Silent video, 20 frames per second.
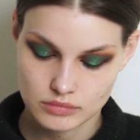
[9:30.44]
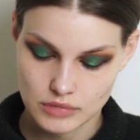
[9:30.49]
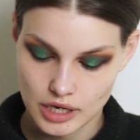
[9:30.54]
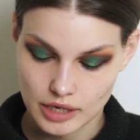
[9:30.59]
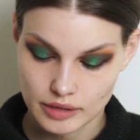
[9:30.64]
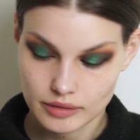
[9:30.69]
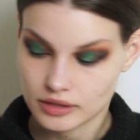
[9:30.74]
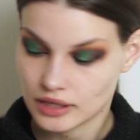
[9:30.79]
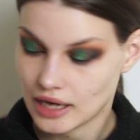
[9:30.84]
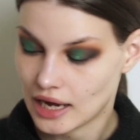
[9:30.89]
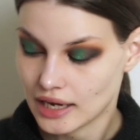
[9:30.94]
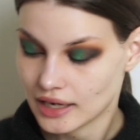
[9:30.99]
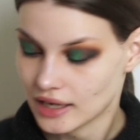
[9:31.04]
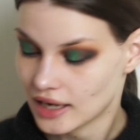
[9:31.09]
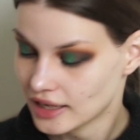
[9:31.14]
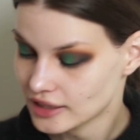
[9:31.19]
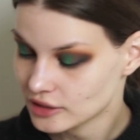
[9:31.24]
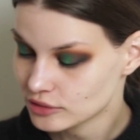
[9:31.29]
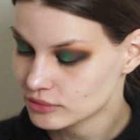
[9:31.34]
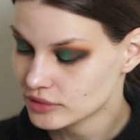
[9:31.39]

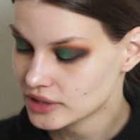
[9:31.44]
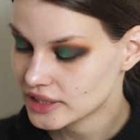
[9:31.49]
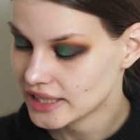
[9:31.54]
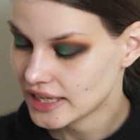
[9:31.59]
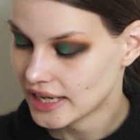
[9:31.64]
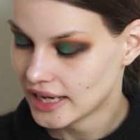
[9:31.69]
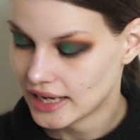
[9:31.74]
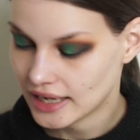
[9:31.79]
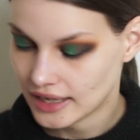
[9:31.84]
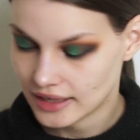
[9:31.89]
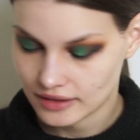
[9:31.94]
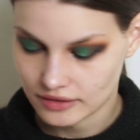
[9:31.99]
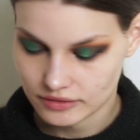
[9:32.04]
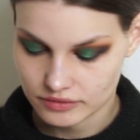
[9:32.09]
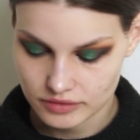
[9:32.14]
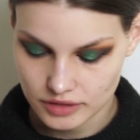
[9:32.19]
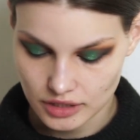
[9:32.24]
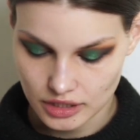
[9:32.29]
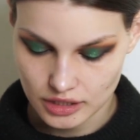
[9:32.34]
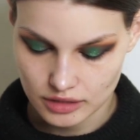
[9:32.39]
I don't really
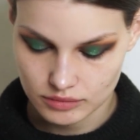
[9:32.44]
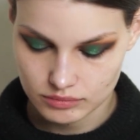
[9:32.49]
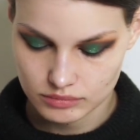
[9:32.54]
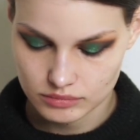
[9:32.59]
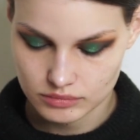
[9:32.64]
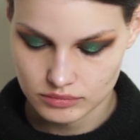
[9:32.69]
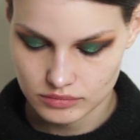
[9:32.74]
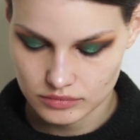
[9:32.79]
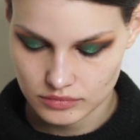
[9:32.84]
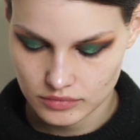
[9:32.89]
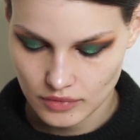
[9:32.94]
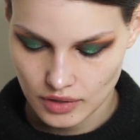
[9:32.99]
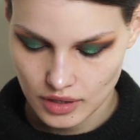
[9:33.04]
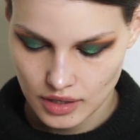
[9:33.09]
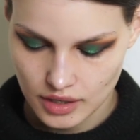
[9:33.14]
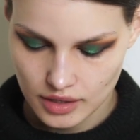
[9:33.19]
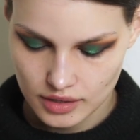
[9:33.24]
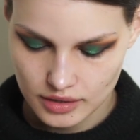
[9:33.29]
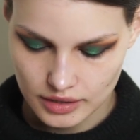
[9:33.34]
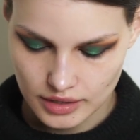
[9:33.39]
have
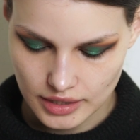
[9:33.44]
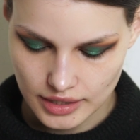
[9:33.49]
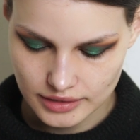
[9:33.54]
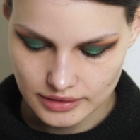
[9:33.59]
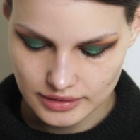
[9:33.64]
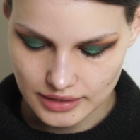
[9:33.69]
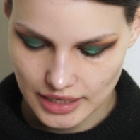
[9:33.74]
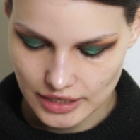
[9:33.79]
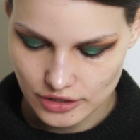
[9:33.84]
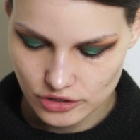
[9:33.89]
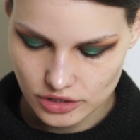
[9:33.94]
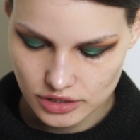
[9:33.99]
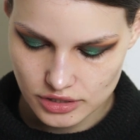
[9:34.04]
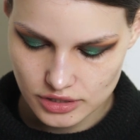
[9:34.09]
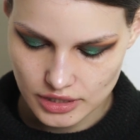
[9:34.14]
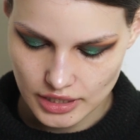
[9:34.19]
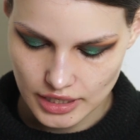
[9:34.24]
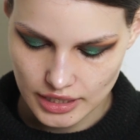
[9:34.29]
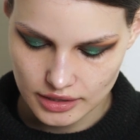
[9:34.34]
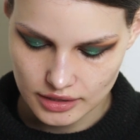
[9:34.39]
the kind of
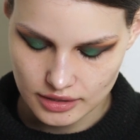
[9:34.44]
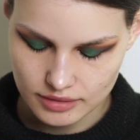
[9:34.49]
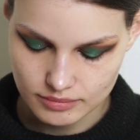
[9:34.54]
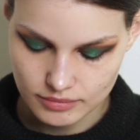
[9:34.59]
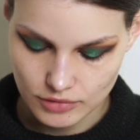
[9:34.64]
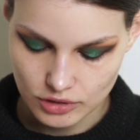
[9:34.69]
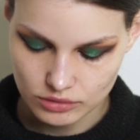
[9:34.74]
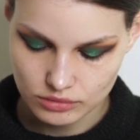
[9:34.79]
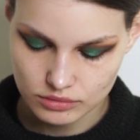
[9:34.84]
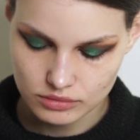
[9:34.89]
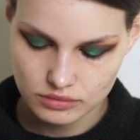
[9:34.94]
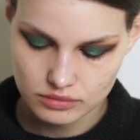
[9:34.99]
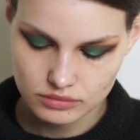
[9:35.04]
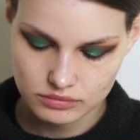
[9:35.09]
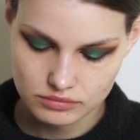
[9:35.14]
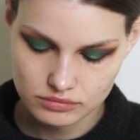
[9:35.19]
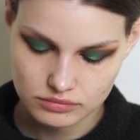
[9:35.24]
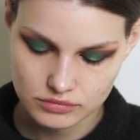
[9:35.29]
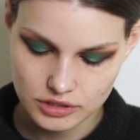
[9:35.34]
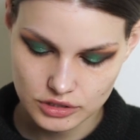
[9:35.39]
lashes that the
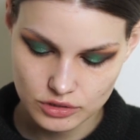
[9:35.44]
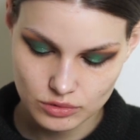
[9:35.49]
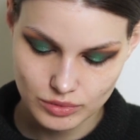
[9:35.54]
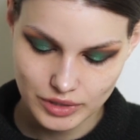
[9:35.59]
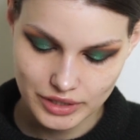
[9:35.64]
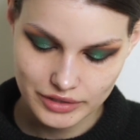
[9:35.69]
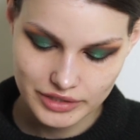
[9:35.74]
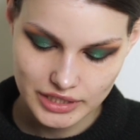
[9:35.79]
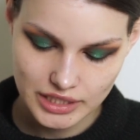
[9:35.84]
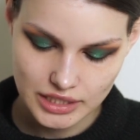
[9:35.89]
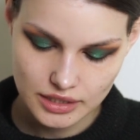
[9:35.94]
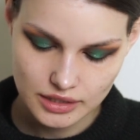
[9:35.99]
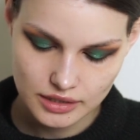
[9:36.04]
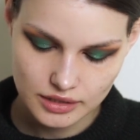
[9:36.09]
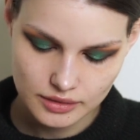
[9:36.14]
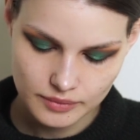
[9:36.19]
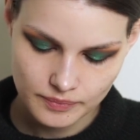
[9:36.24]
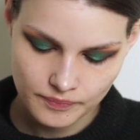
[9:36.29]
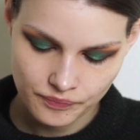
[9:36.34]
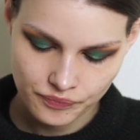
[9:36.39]
model is wearing,
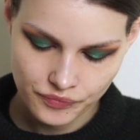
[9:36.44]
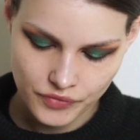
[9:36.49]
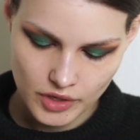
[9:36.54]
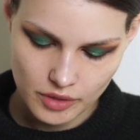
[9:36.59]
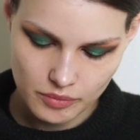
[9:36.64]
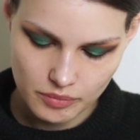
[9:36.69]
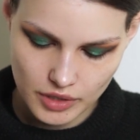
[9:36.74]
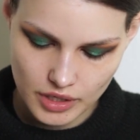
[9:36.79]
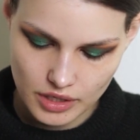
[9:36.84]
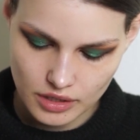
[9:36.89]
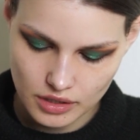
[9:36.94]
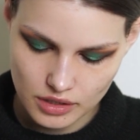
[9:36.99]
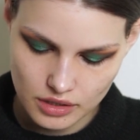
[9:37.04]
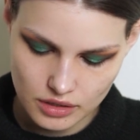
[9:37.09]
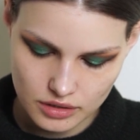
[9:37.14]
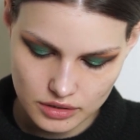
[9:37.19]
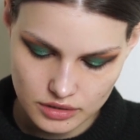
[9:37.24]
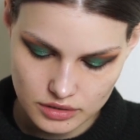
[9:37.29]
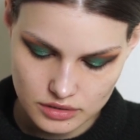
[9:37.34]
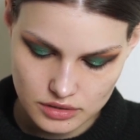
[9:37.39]

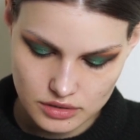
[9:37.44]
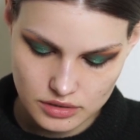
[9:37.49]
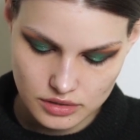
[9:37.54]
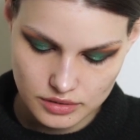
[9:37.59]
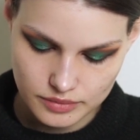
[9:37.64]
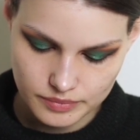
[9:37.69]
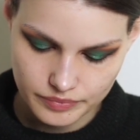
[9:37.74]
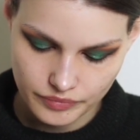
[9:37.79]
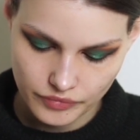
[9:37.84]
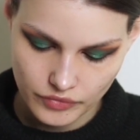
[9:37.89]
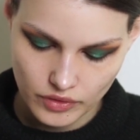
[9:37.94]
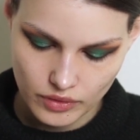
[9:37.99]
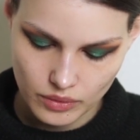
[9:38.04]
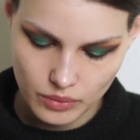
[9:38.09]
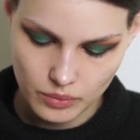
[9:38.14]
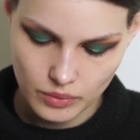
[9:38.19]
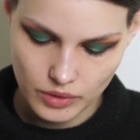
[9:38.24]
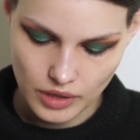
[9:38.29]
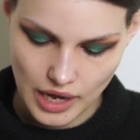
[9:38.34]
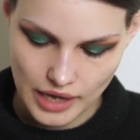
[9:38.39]
because,
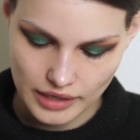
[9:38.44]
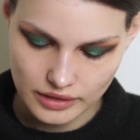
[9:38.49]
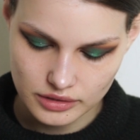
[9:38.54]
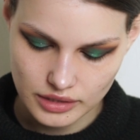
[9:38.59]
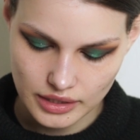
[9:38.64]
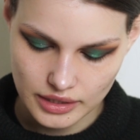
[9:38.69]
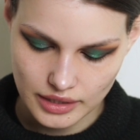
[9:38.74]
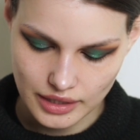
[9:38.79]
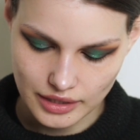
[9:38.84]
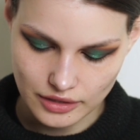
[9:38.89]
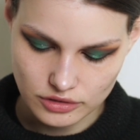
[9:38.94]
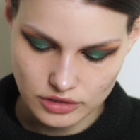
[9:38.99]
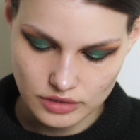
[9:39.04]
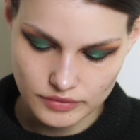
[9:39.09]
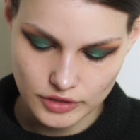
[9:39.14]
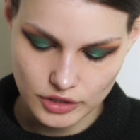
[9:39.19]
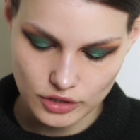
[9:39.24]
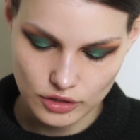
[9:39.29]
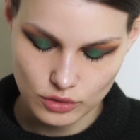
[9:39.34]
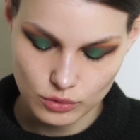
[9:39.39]
well, I don't actually
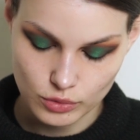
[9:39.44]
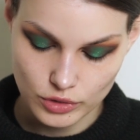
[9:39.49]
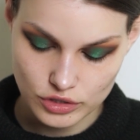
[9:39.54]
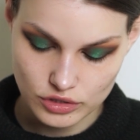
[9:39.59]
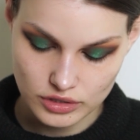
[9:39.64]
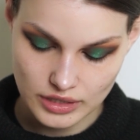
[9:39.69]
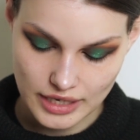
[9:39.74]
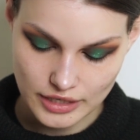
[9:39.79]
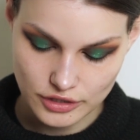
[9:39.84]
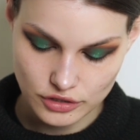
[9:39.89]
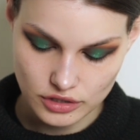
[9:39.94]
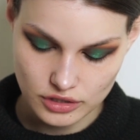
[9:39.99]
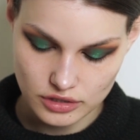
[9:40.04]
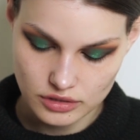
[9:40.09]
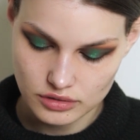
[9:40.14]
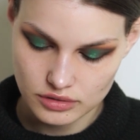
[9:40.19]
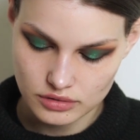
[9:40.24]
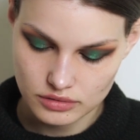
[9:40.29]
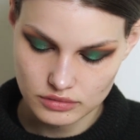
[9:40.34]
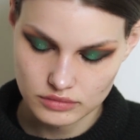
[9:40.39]
even know which
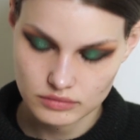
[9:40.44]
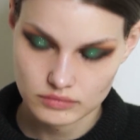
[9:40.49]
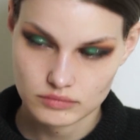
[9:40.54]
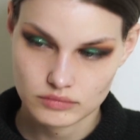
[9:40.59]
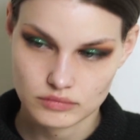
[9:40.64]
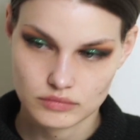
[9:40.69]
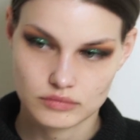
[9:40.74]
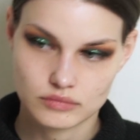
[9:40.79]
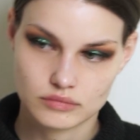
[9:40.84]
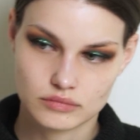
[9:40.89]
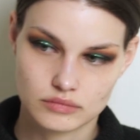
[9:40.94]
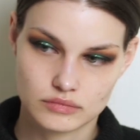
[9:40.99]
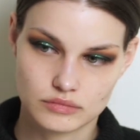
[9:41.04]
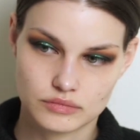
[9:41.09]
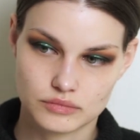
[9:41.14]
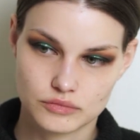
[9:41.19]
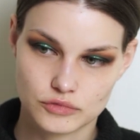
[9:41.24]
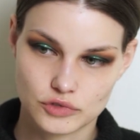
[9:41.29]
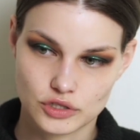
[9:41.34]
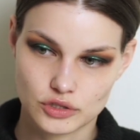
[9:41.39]
lashes
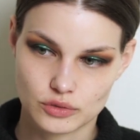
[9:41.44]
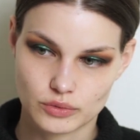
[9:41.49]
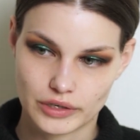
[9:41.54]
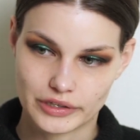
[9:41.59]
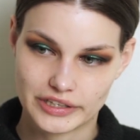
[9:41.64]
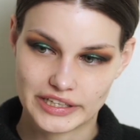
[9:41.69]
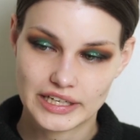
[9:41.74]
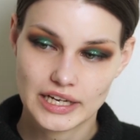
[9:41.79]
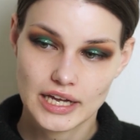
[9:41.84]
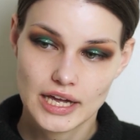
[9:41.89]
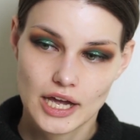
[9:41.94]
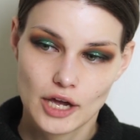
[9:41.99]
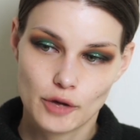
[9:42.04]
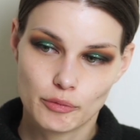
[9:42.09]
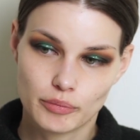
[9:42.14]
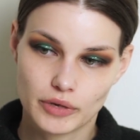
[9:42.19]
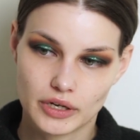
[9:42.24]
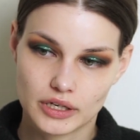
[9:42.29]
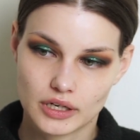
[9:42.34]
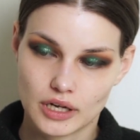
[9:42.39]
she's wearing,
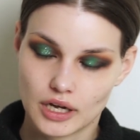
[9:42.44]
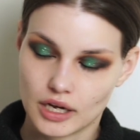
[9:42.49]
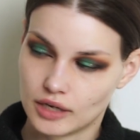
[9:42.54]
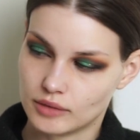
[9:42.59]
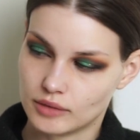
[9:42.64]
but